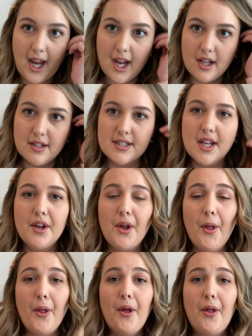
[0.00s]
And
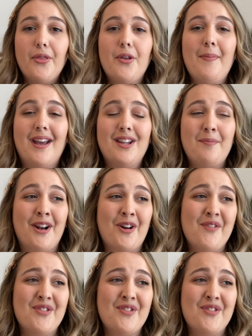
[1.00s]
the man that made our